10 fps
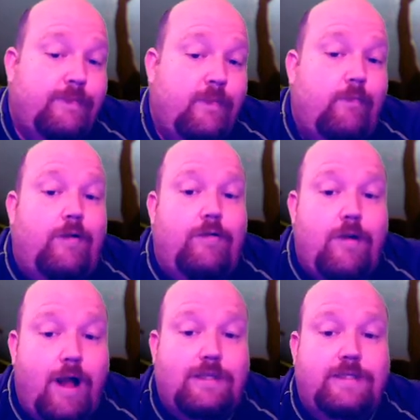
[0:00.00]
we are
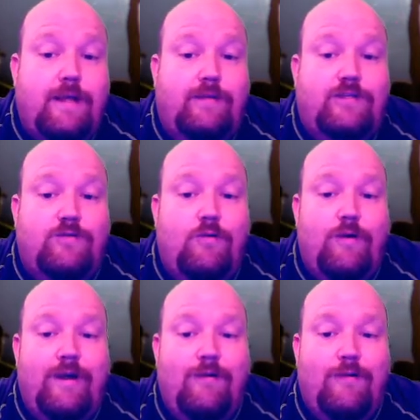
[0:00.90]
not selling
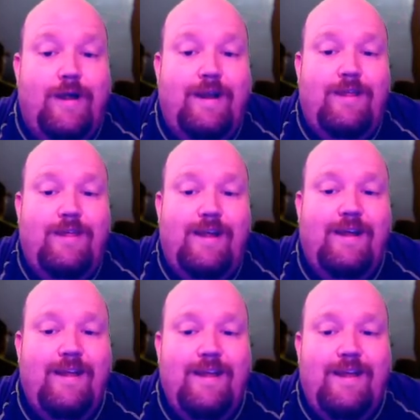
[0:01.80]
jewelry or anything
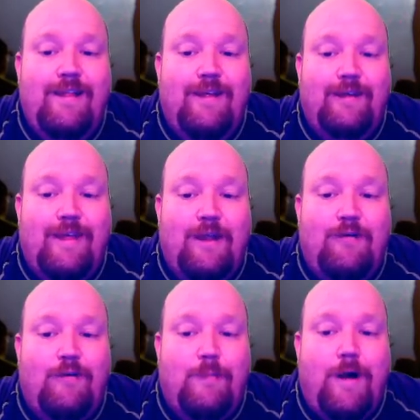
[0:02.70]
like that on
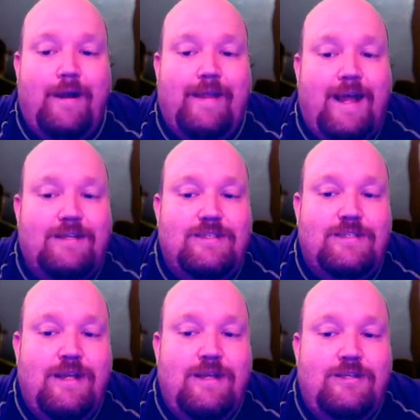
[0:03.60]
our podcasts,
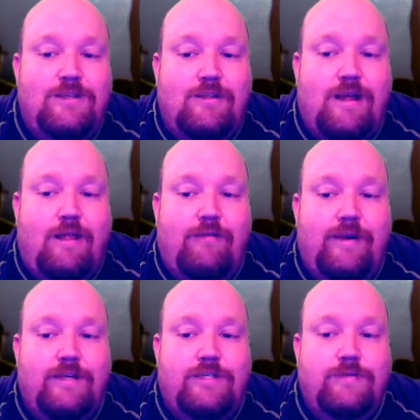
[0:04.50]
so the coloring
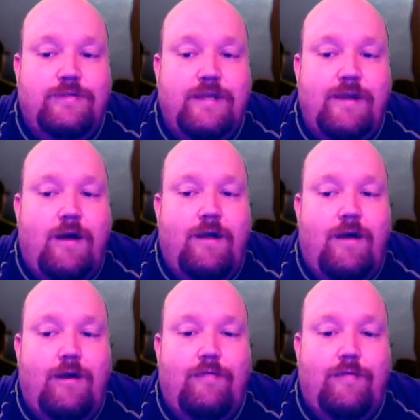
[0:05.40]
issues and the
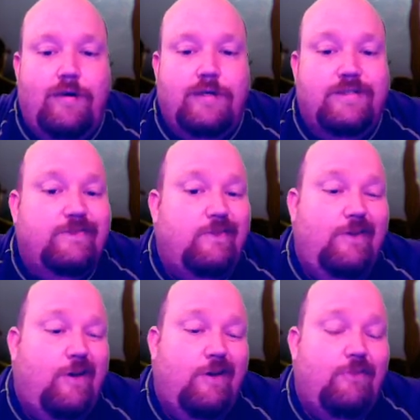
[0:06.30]
autofocus
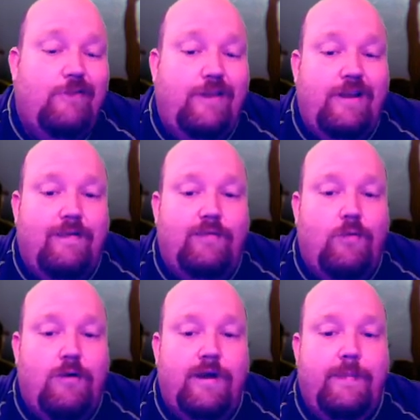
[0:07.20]
aren't really enough to
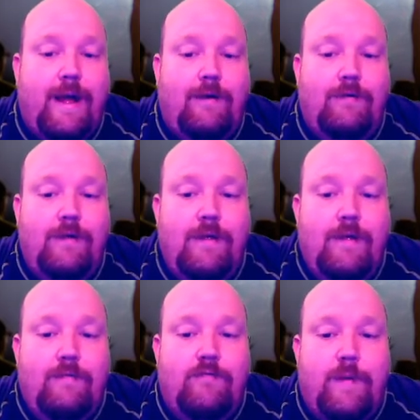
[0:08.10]
worry about
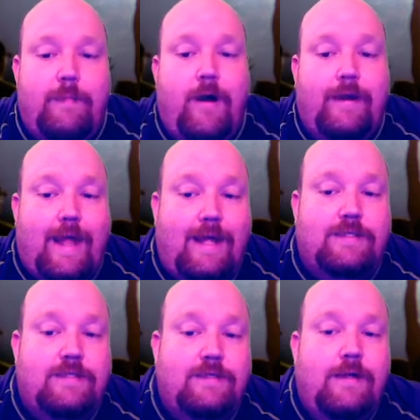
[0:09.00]
for my
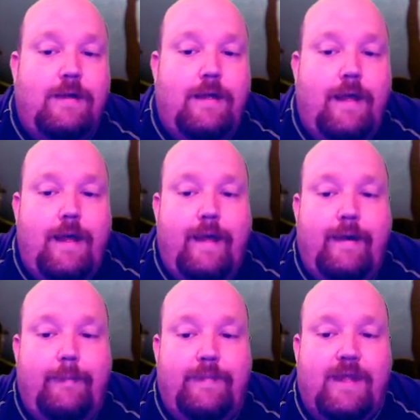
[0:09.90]
podcasts, and
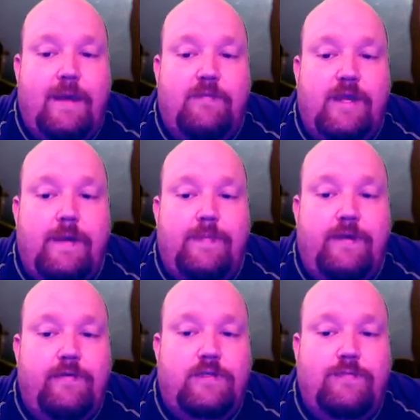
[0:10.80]
the camera can be
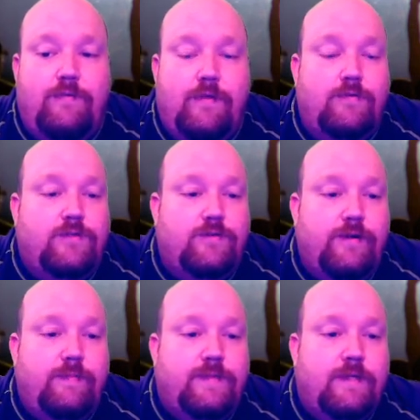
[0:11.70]
used for those
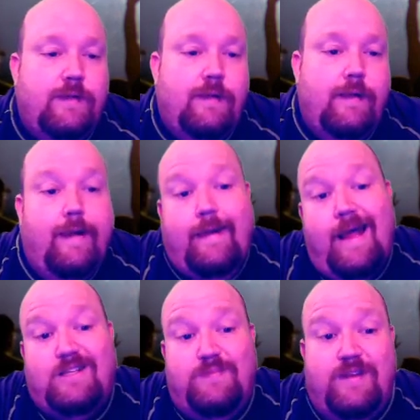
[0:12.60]
streams and
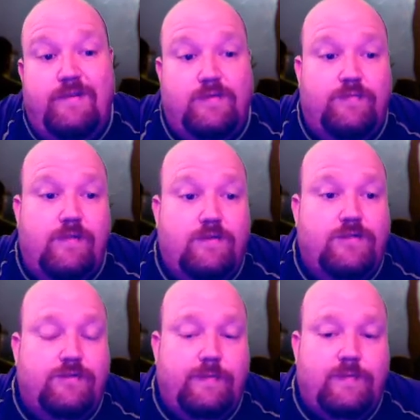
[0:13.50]
has been used for those
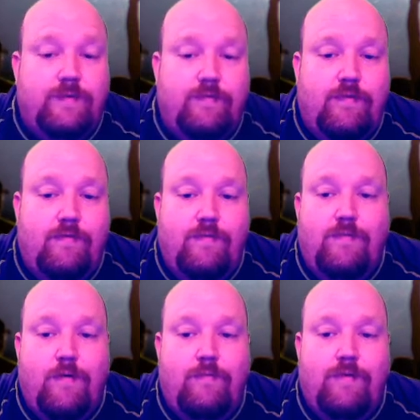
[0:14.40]
streams
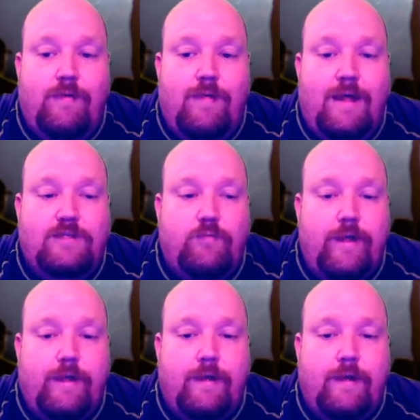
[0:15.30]
for over the last week.